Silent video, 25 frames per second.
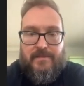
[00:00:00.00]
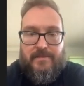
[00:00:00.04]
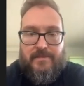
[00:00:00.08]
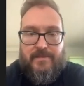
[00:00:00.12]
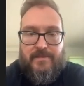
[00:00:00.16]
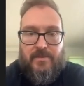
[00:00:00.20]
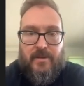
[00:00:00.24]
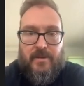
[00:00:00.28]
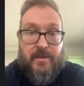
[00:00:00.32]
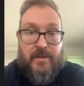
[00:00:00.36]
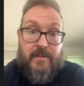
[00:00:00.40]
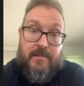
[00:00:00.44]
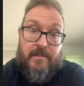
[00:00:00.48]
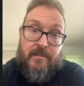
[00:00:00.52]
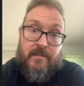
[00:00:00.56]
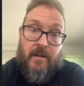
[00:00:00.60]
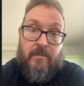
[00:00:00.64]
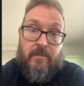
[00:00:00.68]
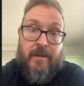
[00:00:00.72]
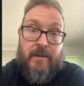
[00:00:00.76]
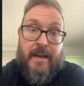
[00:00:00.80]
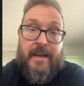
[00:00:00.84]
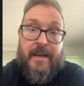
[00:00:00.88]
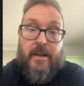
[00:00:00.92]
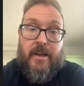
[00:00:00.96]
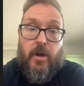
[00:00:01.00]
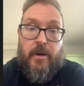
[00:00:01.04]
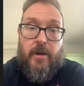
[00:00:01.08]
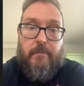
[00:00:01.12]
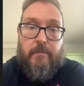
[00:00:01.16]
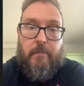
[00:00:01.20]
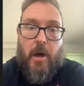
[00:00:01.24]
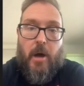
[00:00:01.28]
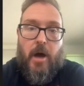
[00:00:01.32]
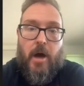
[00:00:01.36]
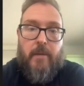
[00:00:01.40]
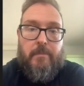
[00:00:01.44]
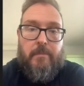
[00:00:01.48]
So I'm glad he got a
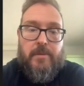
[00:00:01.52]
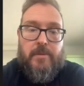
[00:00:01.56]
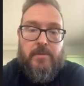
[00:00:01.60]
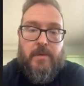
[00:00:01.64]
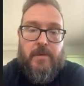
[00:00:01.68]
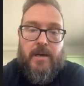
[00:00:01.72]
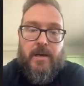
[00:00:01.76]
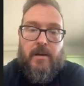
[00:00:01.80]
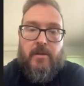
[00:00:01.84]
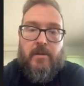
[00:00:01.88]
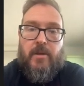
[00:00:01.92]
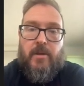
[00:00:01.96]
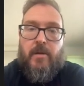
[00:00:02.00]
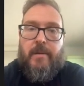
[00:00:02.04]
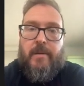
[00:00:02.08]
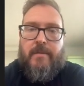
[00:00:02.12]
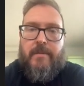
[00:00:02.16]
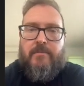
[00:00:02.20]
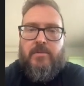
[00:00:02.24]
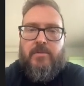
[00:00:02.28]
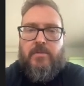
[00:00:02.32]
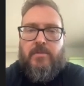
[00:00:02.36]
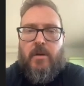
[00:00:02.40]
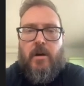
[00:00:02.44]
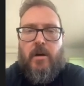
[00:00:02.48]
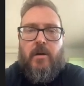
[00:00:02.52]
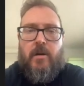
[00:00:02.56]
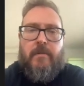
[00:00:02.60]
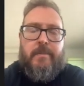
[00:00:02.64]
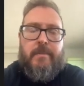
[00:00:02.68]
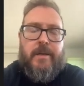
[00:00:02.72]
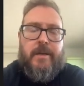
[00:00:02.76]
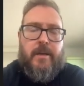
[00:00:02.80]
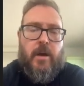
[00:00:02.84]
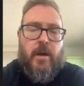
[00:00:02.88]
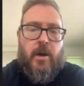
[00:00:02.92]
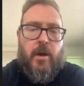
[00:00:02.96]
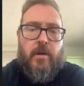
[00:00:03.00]
pop as well. I know everyone's like, oh, but
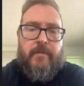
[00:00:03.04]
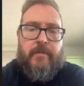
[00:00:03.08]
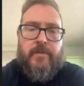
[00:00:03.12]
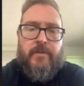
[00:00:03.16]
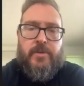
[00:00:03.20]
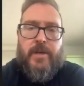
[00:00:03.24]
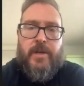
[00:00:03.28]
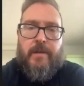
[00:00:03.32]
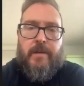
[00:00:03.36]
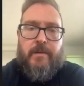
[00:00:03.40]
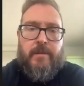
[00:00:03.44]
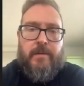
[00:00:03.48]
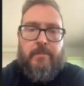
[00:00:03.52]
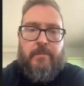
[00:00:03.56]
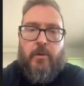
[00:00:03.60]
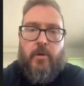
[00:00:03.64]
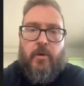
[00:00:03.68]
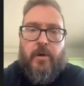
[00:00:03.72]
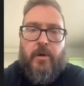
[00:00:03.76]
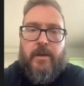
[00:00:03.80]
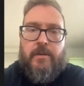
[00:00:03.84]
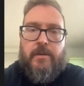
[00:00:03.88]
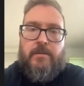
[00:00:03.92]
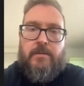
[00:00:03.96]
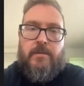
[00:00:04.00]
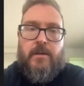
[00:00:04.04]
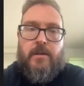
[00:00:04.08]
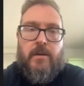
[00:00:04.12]
he got overshadowed by